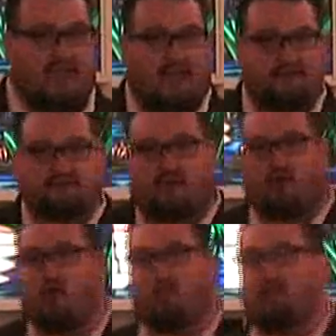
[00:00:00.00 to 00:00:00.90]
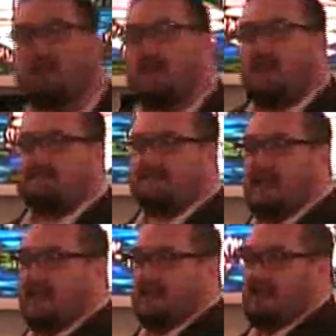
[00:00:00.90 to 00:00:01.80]
That is our hope, is
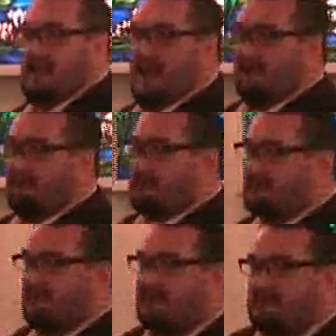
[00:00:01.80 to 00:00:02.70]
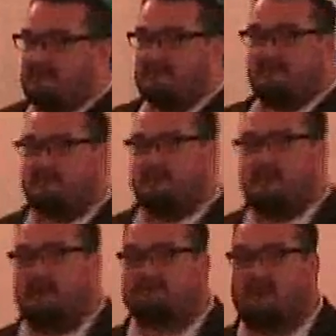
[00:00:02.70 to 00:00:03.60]
that everything
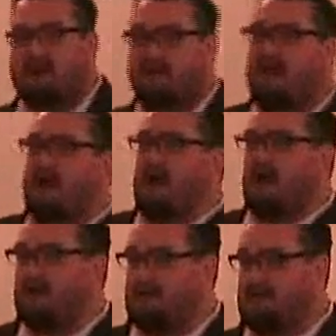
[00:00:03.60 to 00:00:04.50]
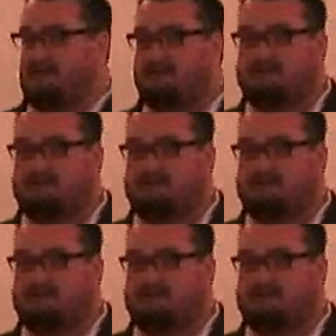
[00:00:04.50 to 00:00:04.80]
is on God,